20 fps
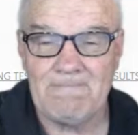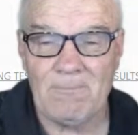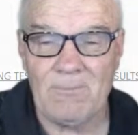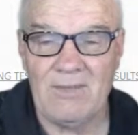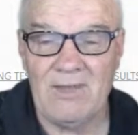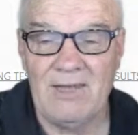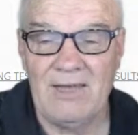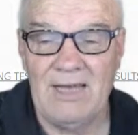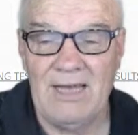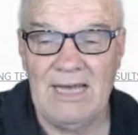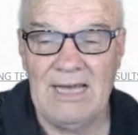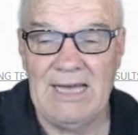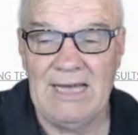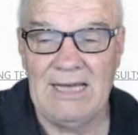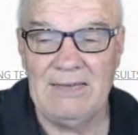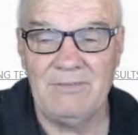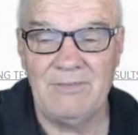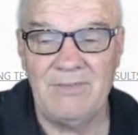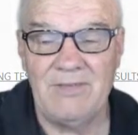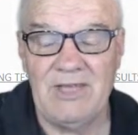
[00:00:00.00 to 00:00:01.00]

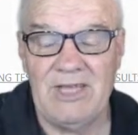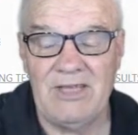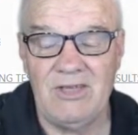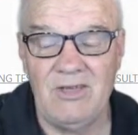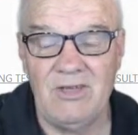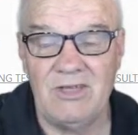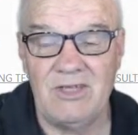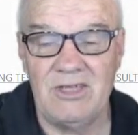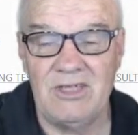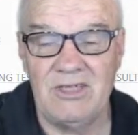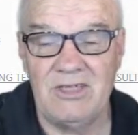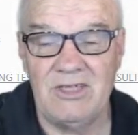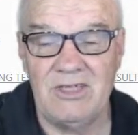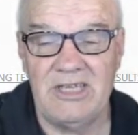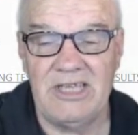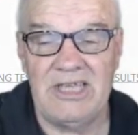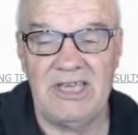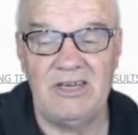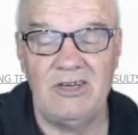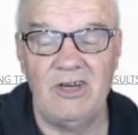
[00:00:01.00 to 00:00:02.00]
that you can
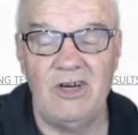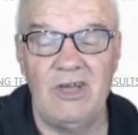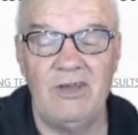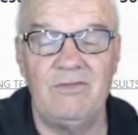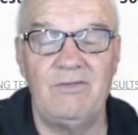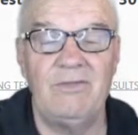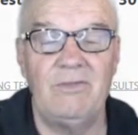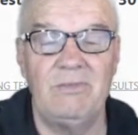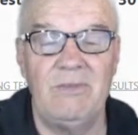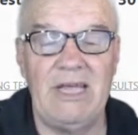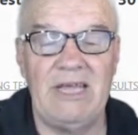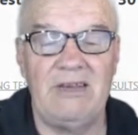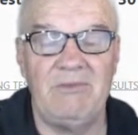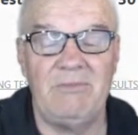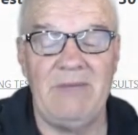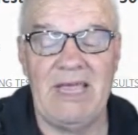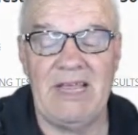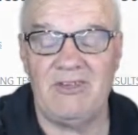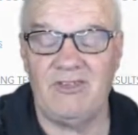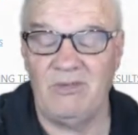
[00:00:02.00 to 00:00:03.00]
get, for
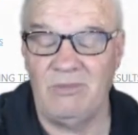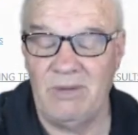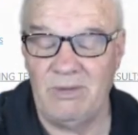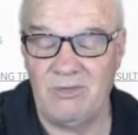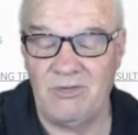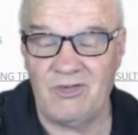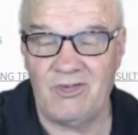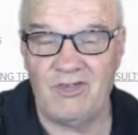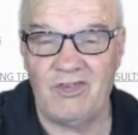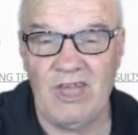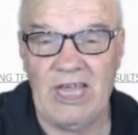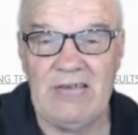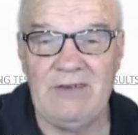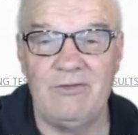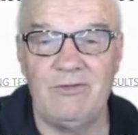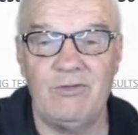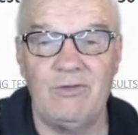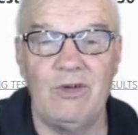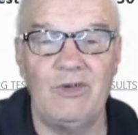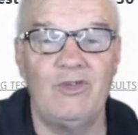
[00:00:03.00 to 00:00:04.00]
maximum
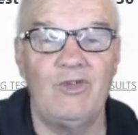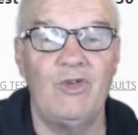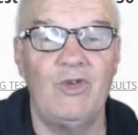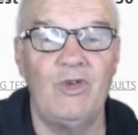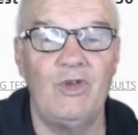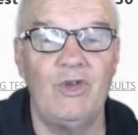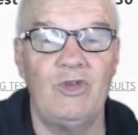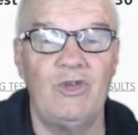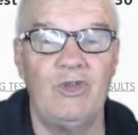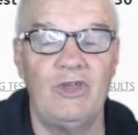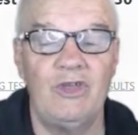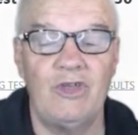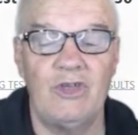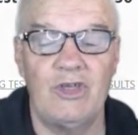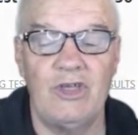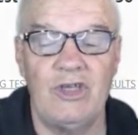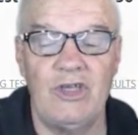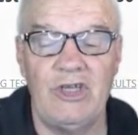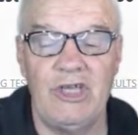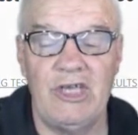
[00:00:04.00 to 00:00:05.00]
safe return that you
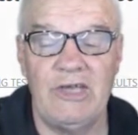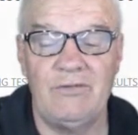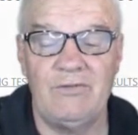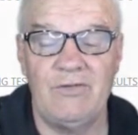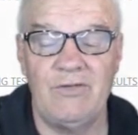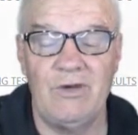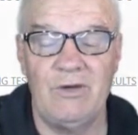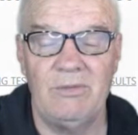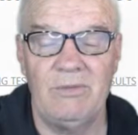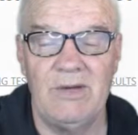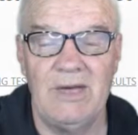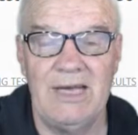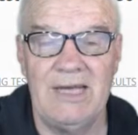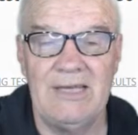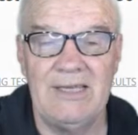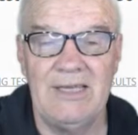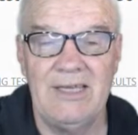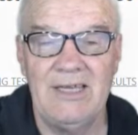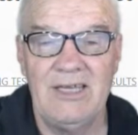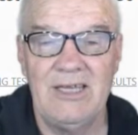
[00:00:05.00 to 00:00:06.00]
can get from
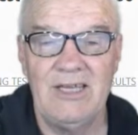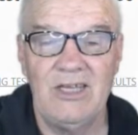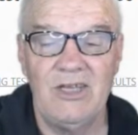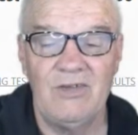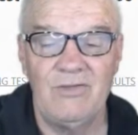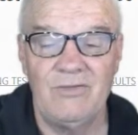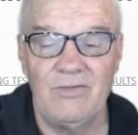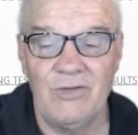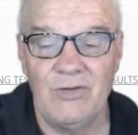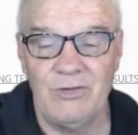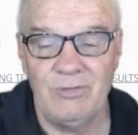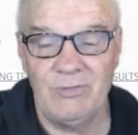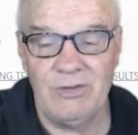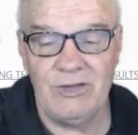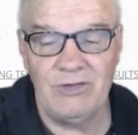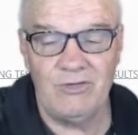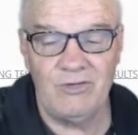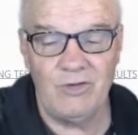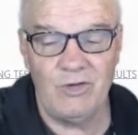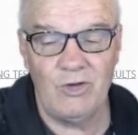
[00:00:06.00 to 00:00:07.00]
for them
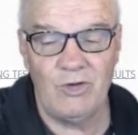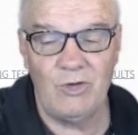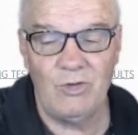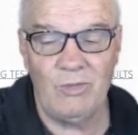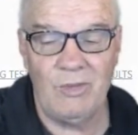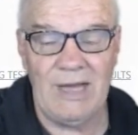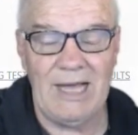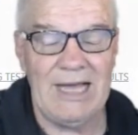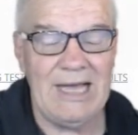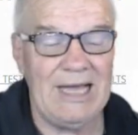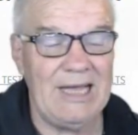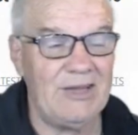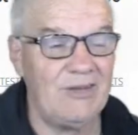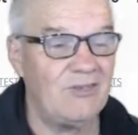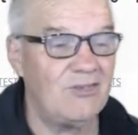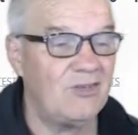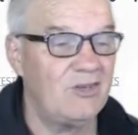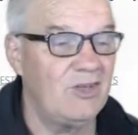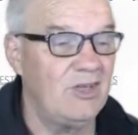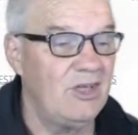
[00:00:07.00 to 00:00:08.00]
internal
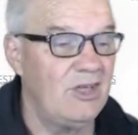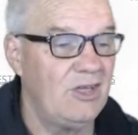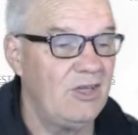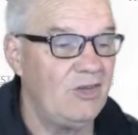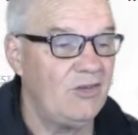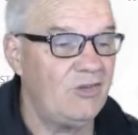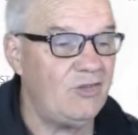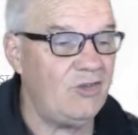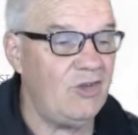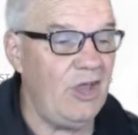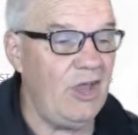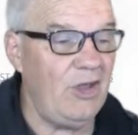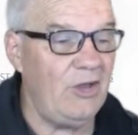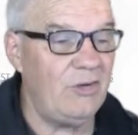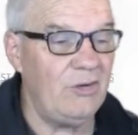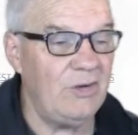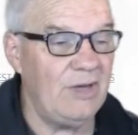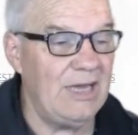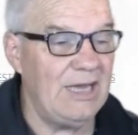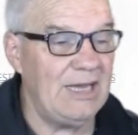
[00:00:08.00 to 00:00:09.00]
marks.
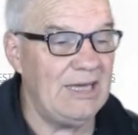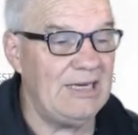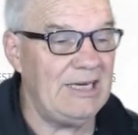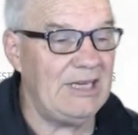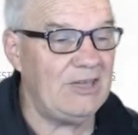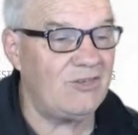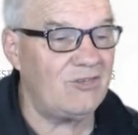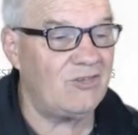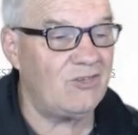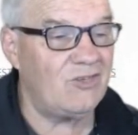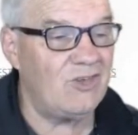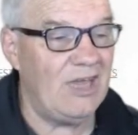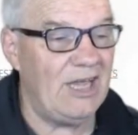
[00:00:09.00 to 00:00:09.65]
So let's